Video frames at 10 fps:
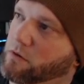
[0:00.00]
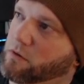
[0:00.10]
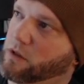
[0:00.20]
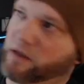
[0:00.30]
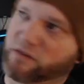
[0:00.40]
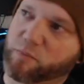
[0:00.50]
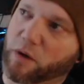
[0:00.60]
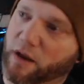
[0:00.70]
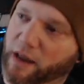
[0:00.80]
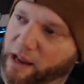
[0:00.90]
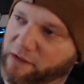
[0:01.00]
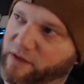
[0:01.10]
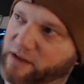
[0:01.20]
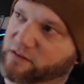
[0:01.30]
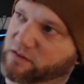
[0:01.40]
You can spawn
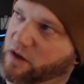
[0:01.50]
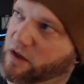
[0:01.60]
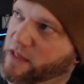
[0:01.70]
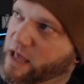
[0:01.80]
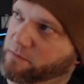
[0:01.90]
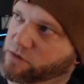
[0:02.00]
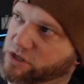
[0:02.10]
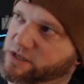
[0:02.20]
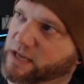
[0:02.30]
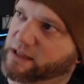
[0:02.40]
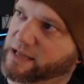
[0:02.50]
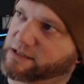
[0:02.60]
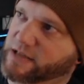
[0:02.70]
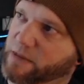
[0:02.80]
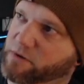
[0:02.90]
affixes on them, just like that
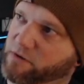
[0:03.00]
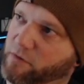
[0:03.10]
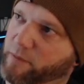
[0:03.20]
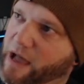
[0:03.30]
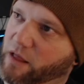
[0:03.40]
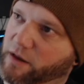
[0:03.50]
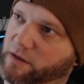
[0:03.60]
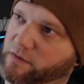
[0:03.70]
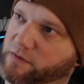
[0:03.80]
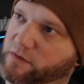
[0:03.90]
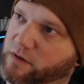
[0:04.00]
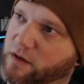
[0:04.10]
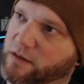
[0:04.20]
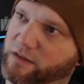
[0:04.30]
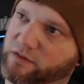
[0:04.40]
scepter for paladins
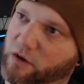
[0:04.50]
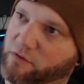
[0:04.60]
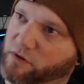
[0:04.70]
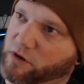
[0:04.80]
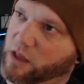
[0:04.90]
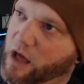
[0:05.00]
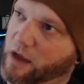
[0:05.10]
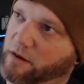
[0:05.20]
that sell for a lot.